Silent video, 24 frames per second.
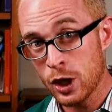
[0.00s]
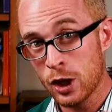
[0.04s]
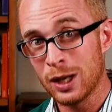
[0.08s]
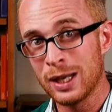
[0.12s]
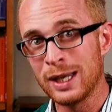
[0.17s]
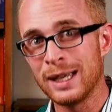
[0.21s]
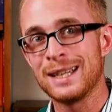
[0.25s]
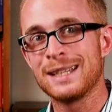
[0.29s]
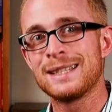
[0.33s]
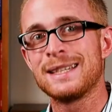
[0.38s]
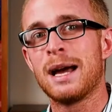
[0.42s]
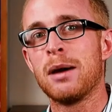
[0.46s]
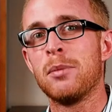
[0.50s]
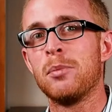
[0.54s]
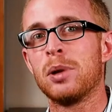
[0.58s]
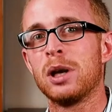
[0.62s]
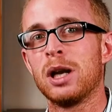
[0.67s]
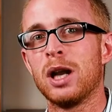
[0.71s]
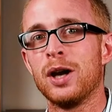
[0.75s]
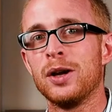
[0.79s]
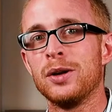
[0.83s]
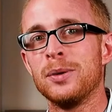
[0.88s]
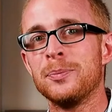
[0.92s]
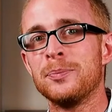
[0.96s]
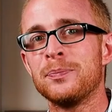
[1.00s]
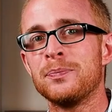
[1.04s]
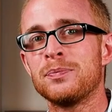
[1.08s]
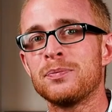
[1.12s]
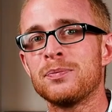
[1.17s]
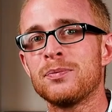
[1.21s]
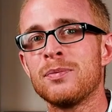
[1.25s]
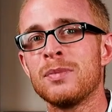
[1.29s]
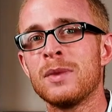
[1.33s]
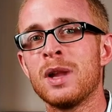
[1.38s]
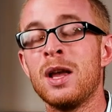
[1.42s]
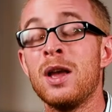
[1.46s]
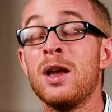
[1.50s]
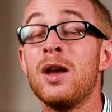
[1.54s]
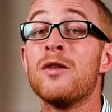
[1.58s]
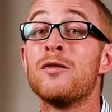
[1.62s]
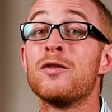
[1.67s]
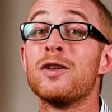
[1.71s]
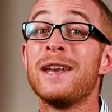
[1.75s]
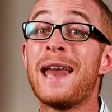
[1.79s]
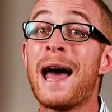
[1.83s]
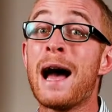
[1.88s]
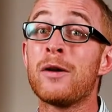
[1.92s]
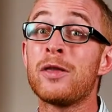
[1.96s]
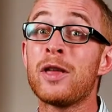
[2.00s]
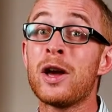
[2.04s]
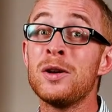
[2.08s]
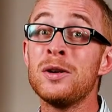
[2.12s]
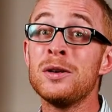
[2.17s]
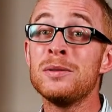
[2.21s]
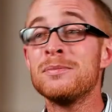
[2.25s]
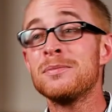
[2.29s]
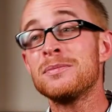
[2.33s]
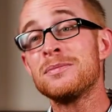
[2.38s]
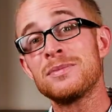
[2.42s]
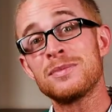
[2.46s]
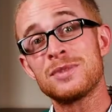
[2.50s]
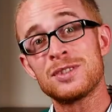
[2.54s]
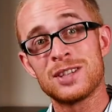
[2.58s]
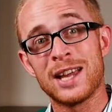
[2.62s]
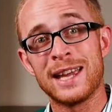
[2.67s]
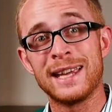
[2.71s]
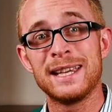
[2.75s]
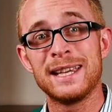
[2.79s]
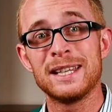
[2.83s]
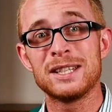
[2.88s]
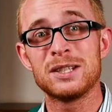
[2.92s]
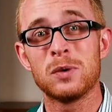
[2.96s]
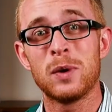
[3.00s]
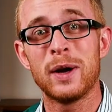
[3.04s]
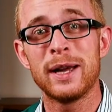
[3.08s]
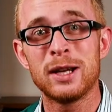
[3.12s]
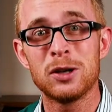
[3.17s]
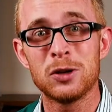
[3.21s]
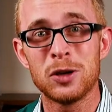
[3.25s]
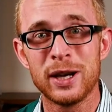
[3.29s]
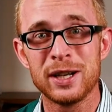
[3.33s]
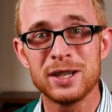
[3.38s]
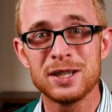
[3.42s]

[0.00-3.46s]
which I'll link down below. For now though, take it away,